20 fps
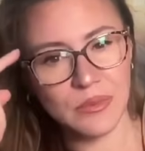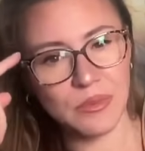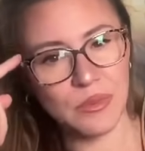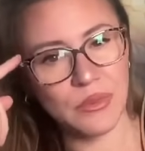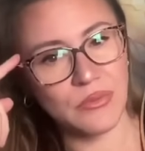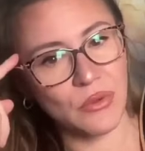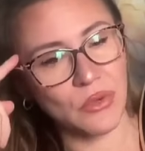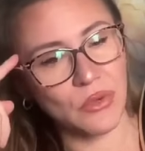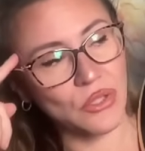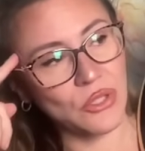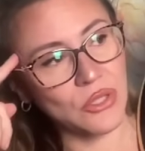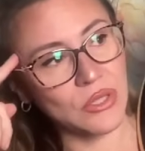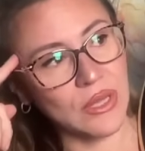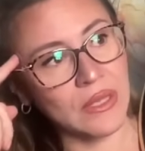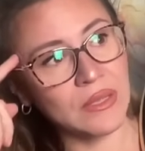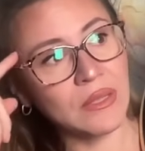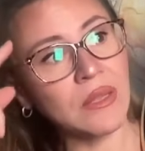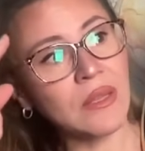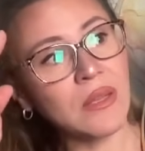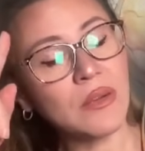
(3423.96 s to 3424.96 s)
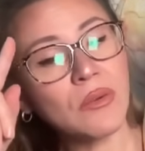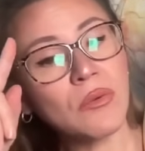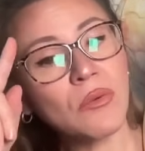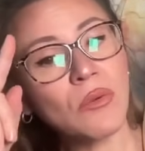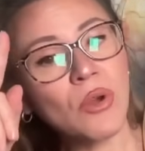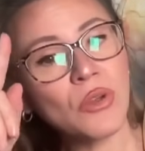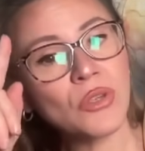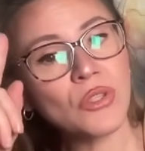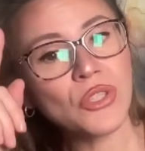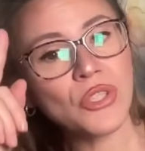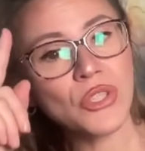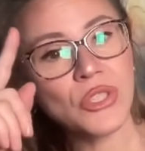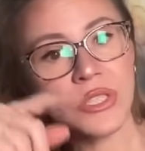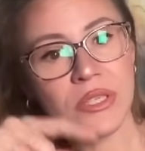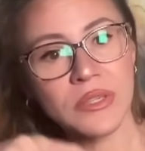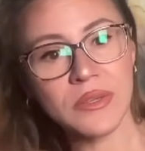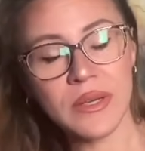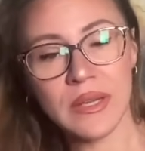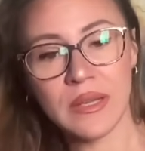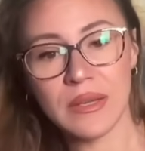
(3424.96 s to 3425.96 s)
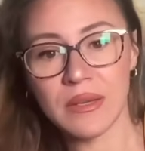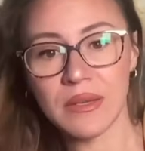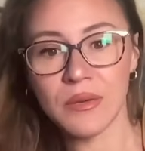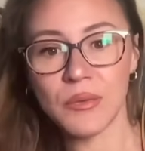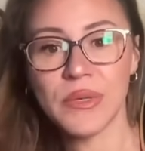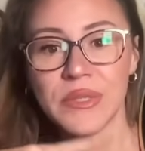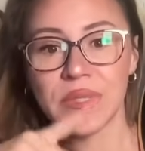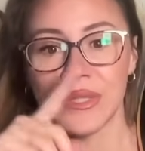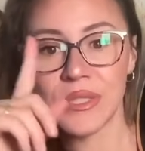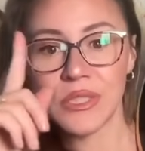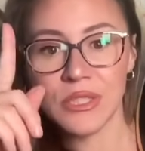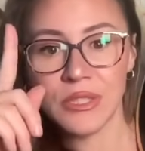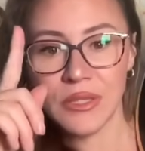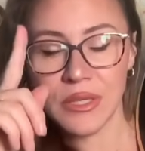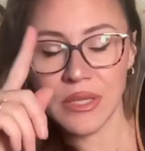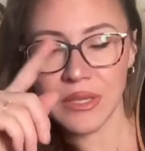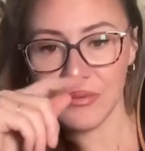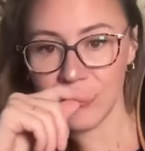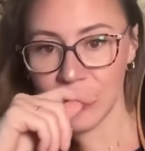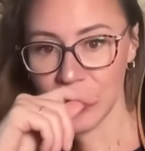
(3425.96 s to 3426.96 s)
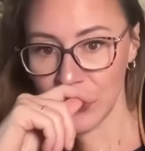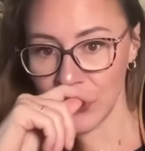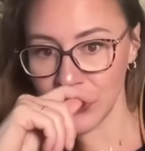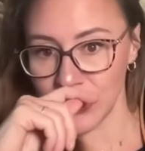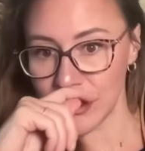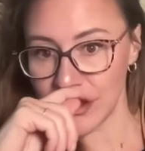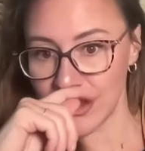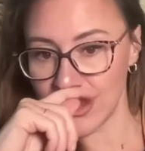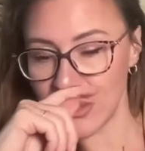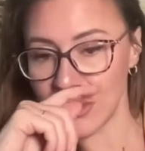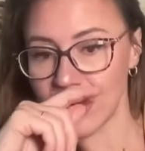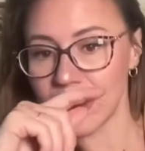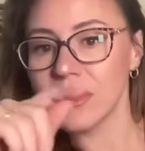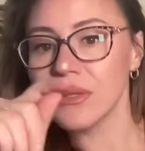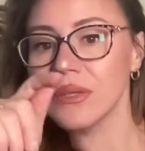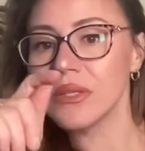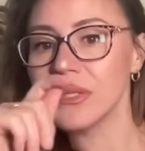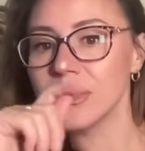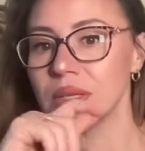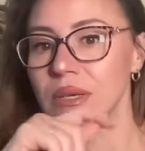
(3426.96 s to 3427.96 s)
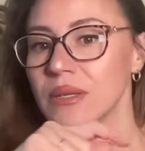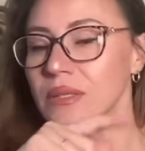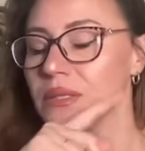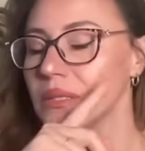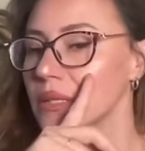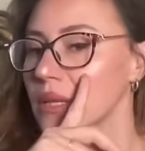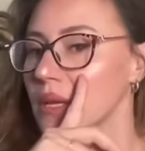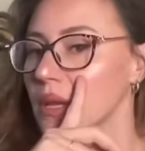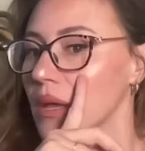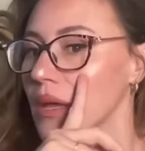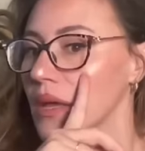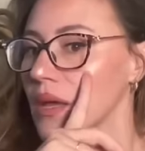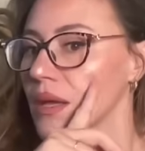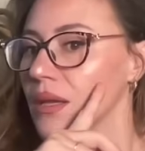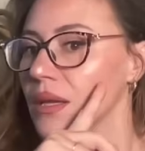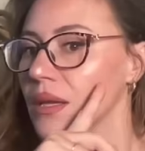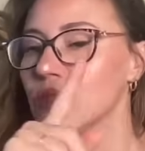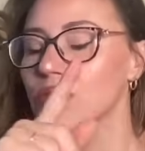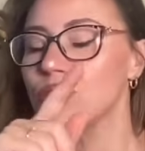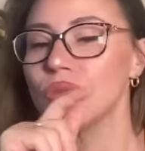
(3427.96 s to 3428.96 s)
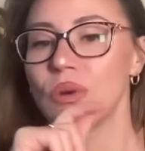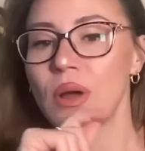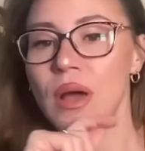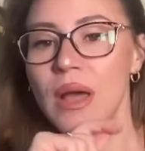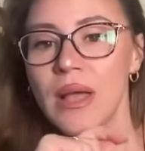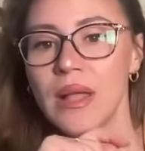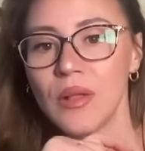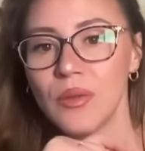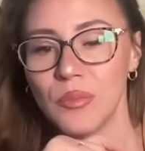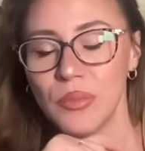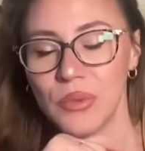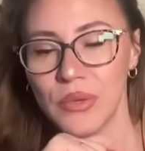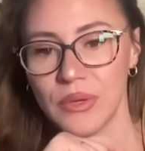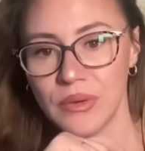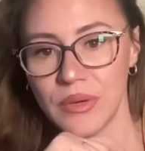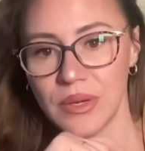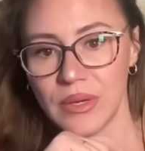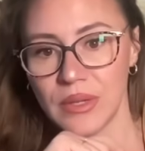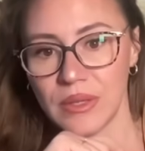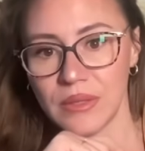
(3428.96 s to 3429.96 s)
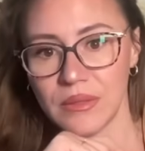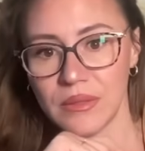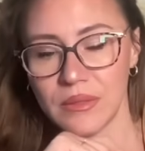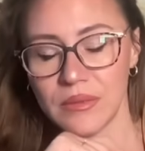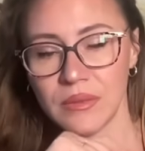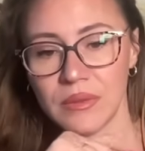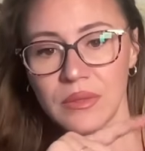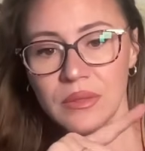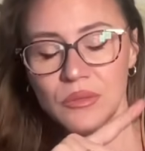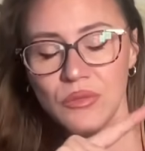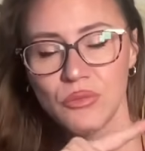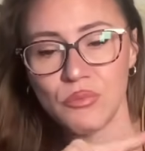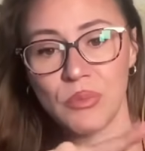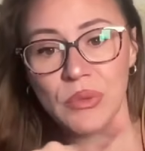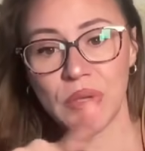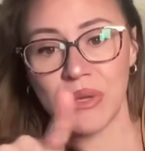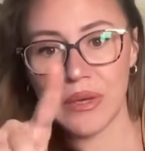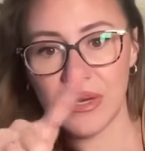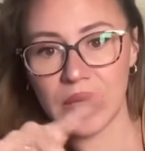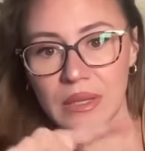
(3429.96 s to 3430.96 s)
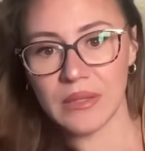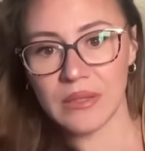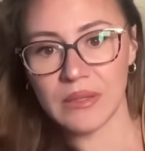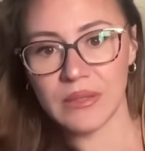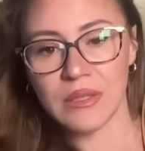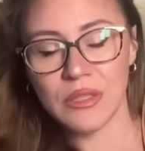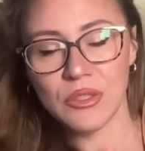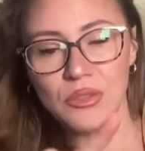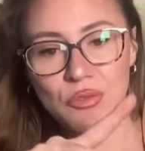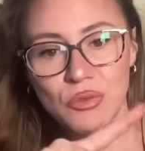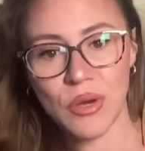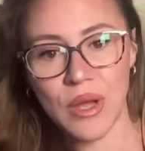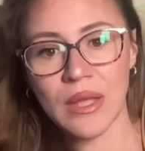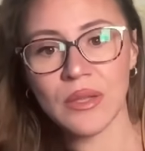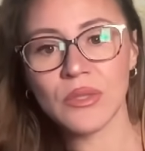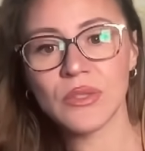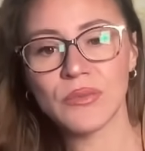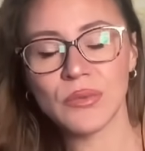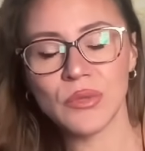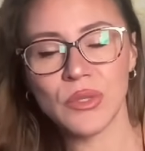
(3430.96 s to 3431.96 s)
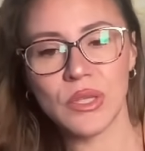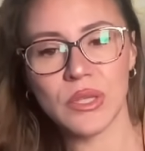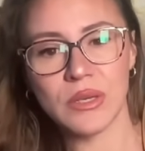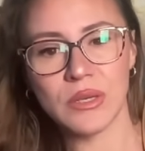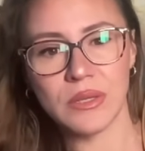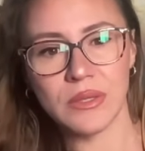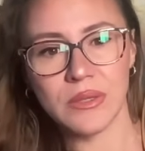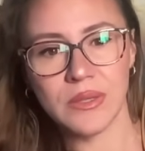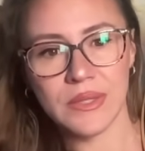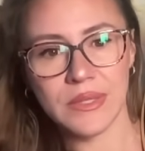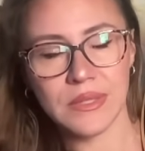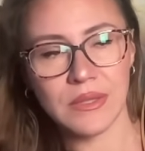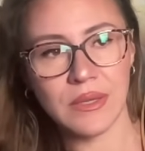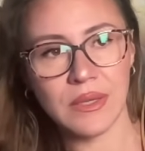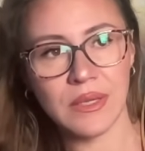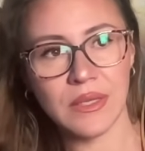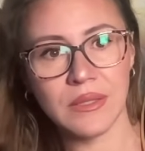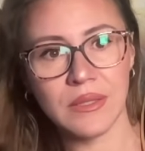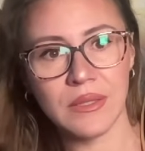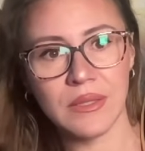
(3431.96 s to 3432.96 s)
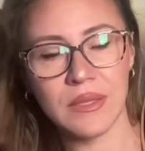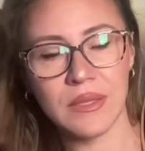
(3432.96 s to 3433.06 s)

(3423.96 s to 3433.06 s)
before she died, watch Syria. When Syria falls, the earth starts a trial period. The trials for the earth start.